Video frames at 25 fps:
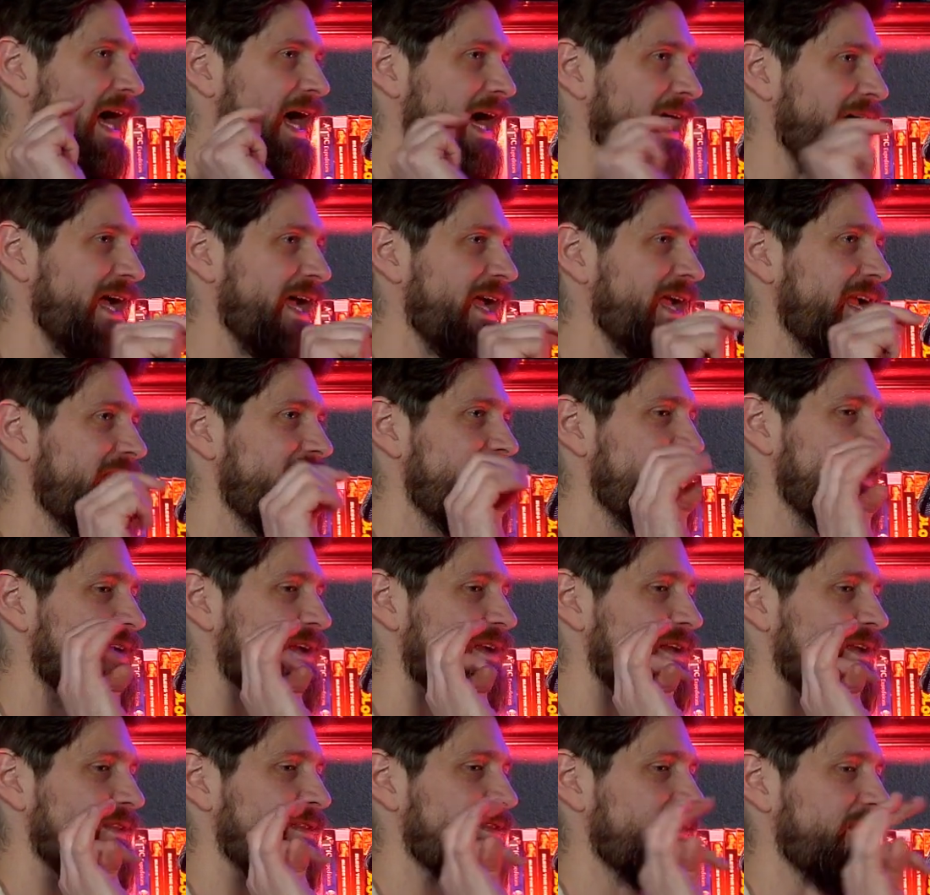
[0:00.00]
I
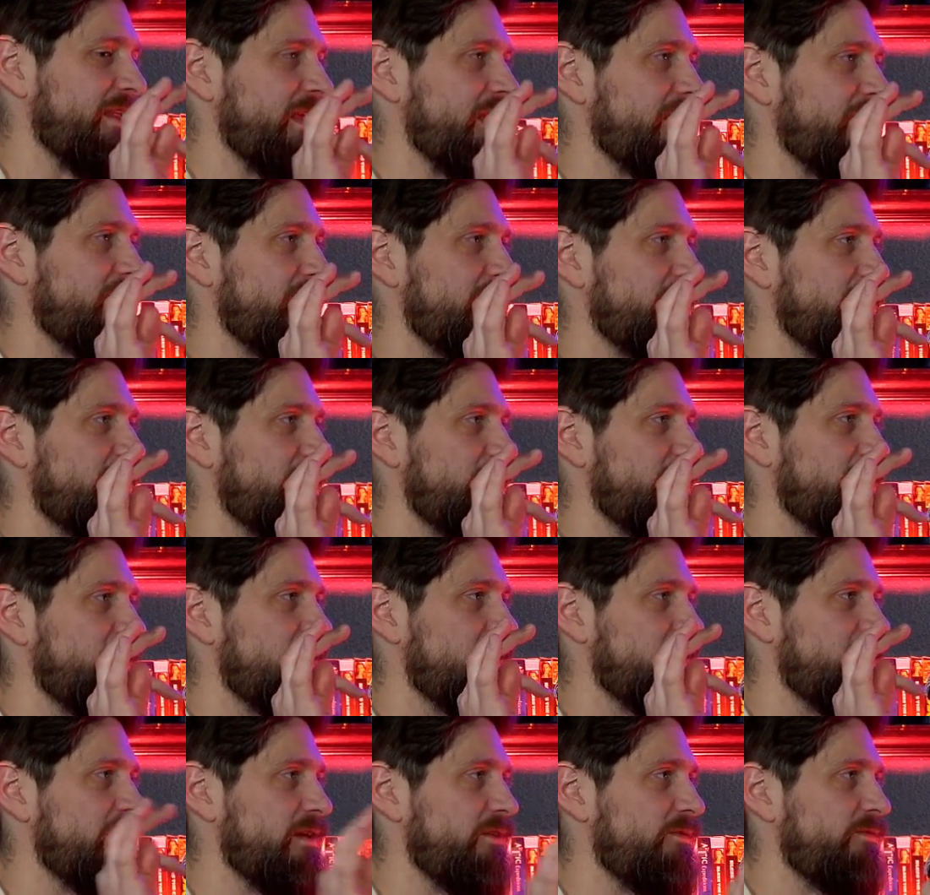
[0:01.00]
think
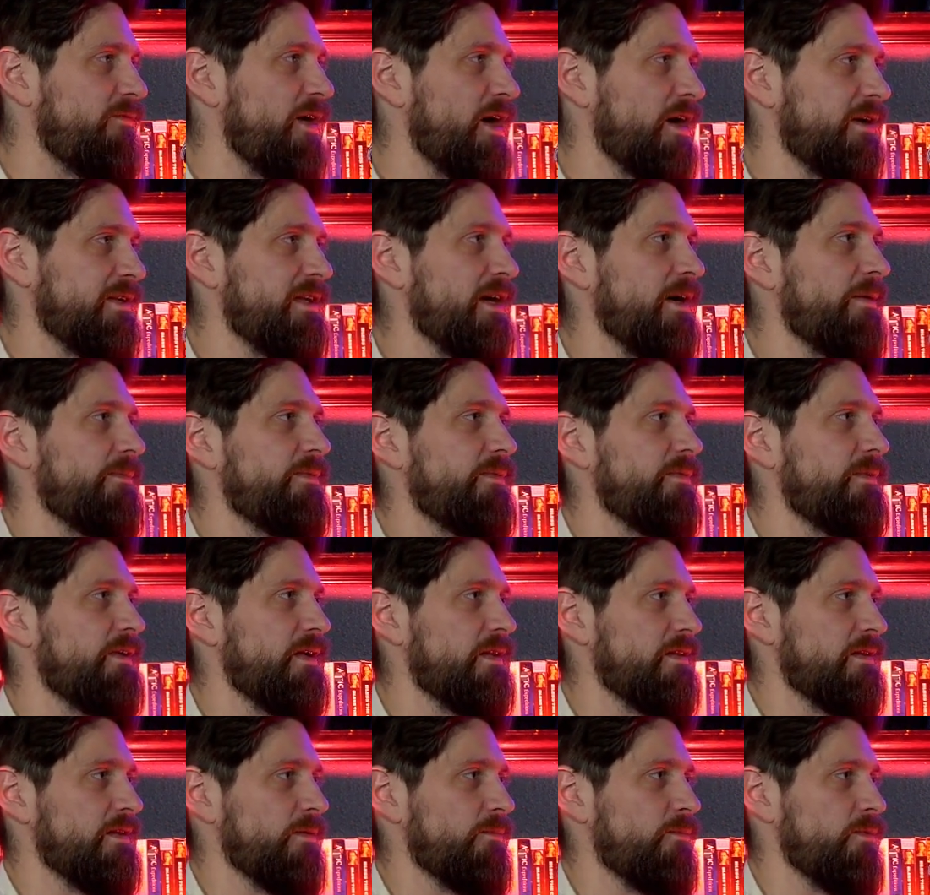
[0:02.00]
they fucked up
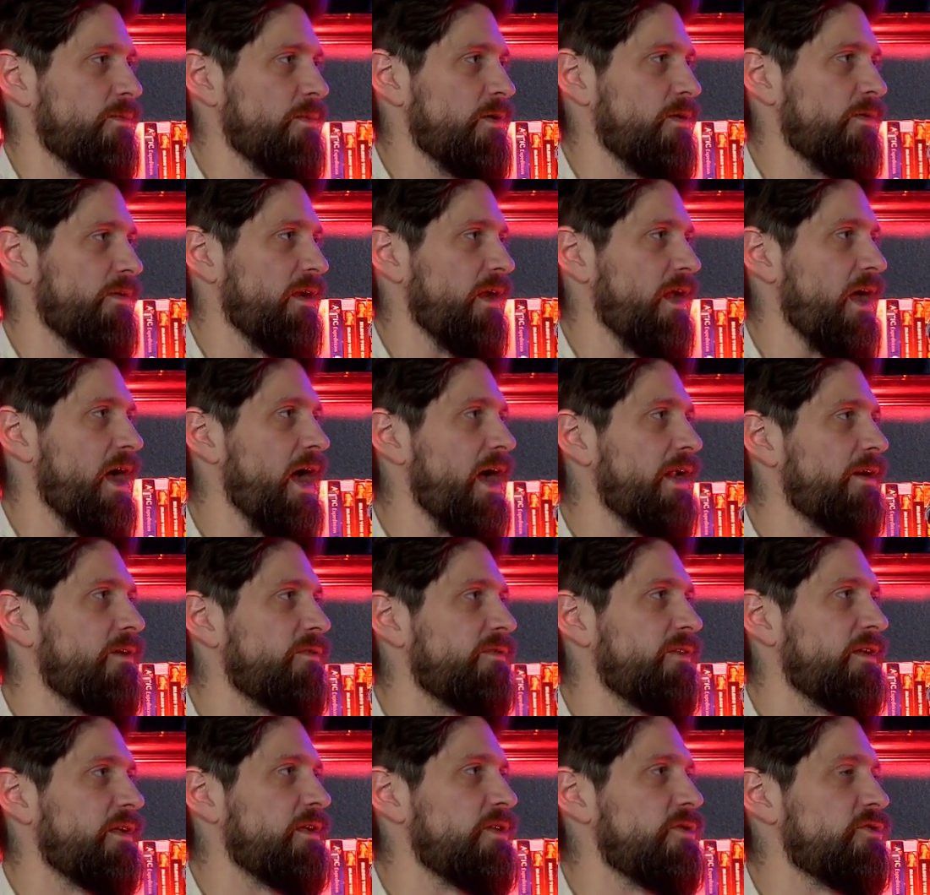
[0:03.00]
in their promoting. I
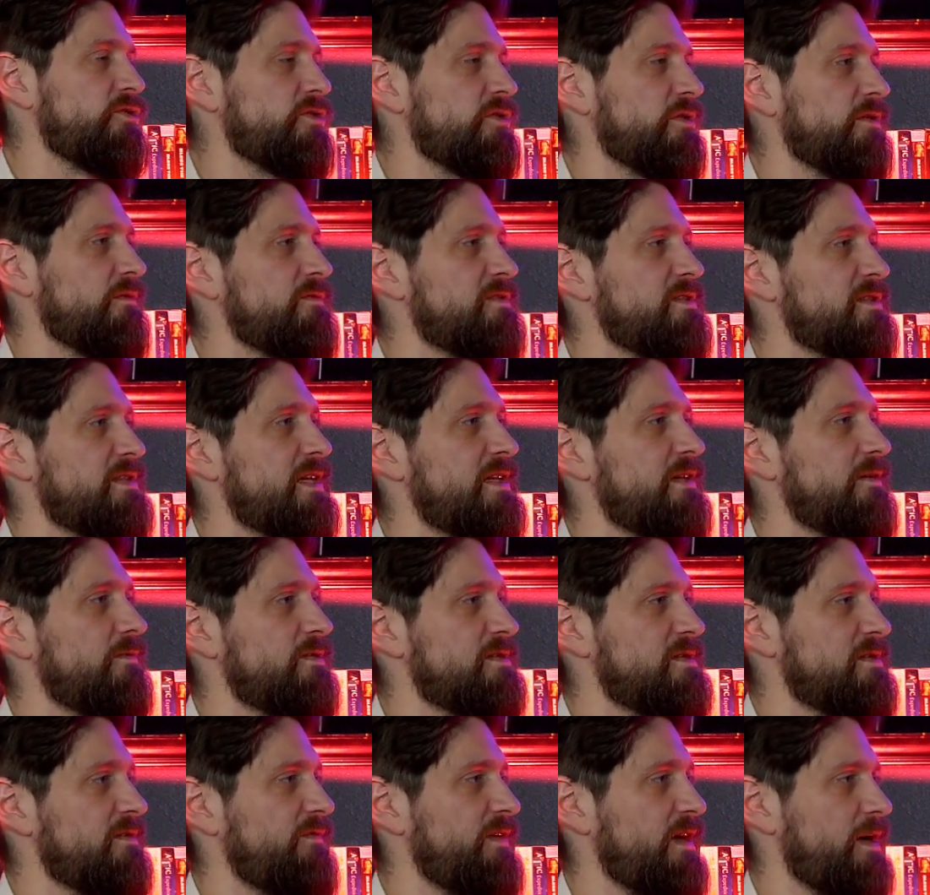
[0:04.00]
don't think you should have said it
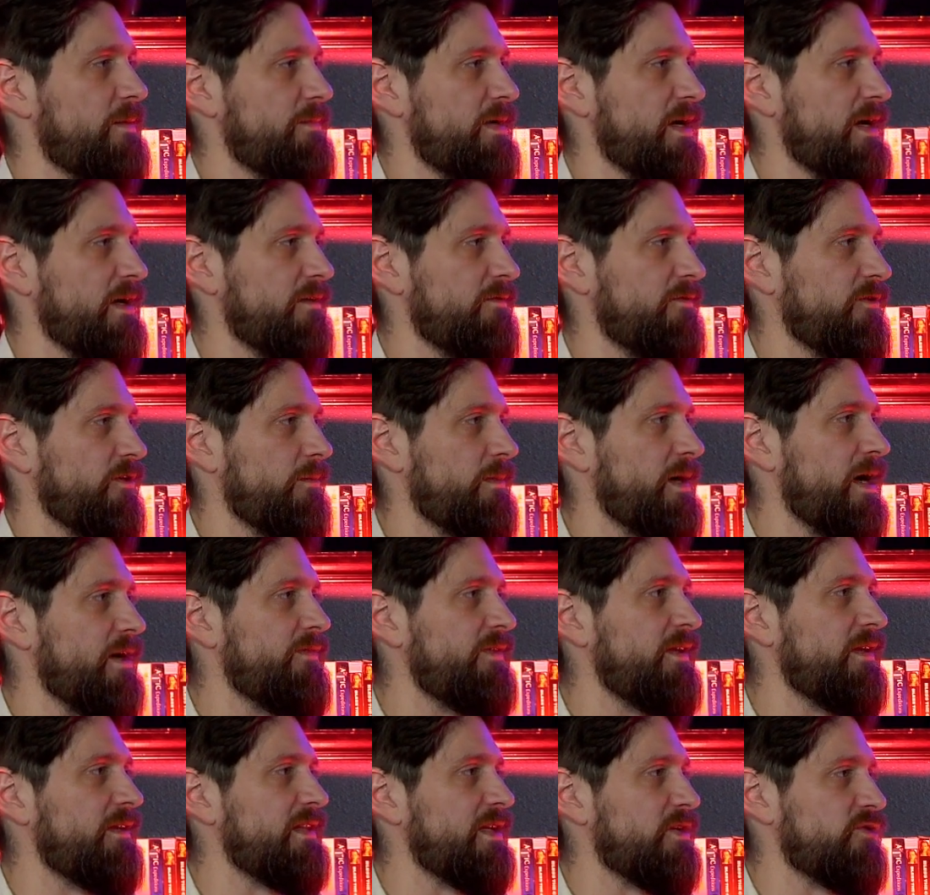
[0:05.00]
was a vampire film. I
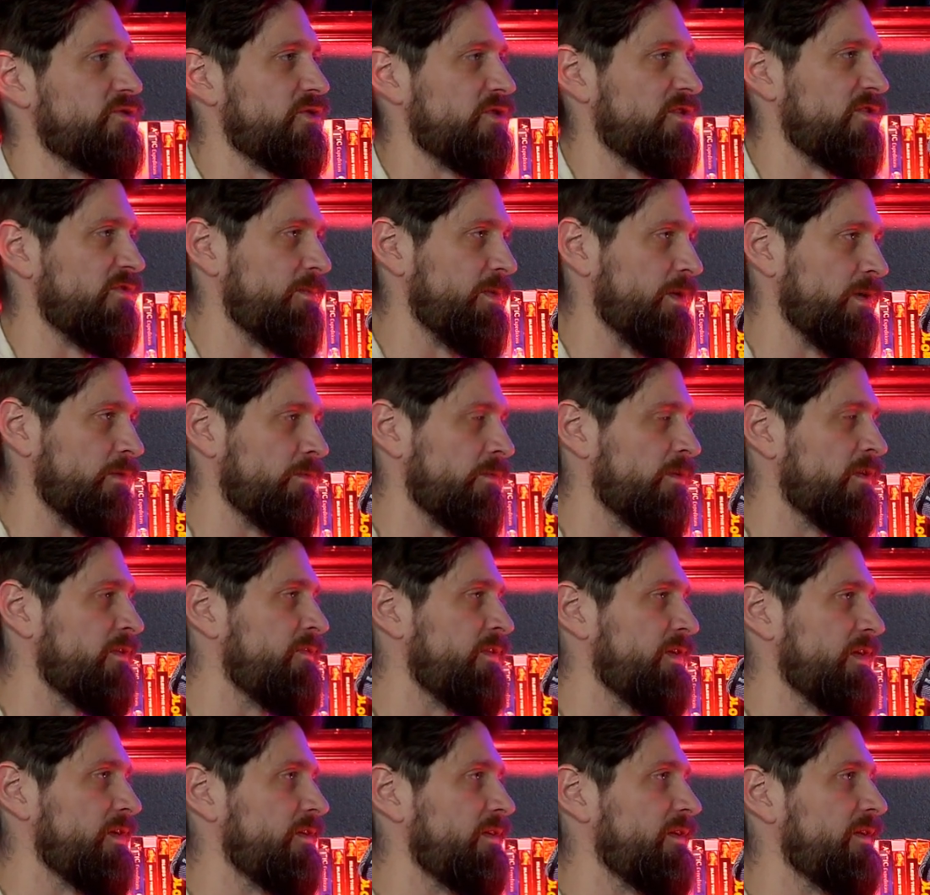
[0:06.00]
think that should have been a
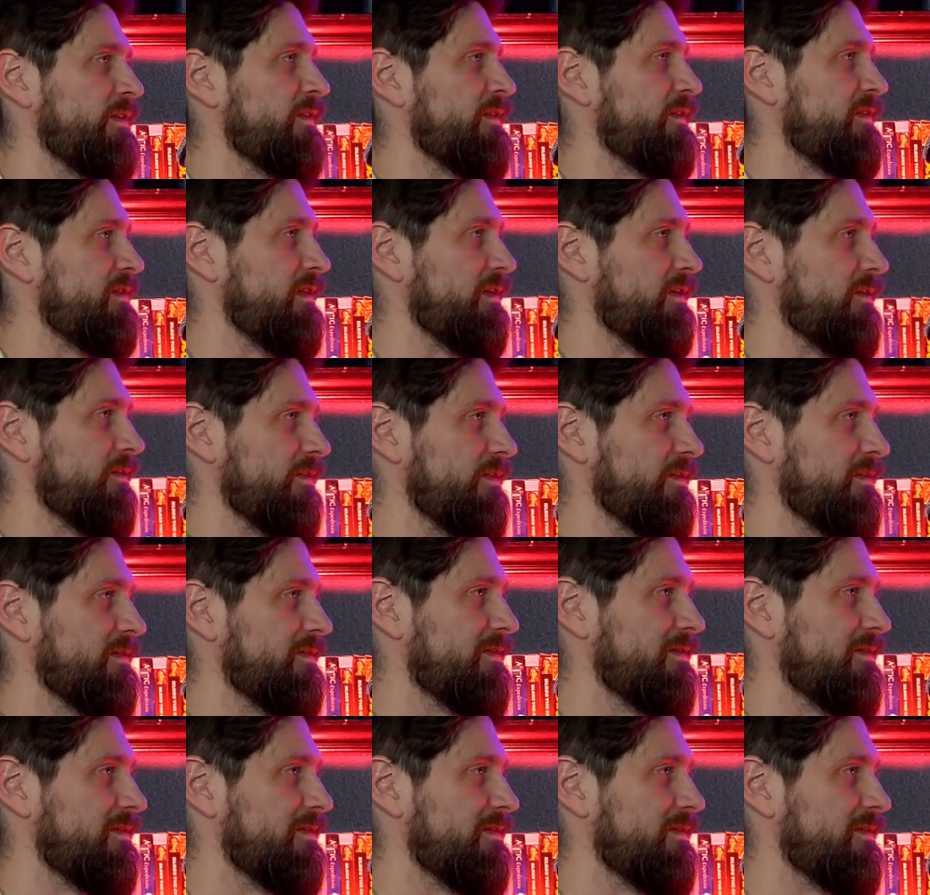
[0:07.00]
reveal in the theater.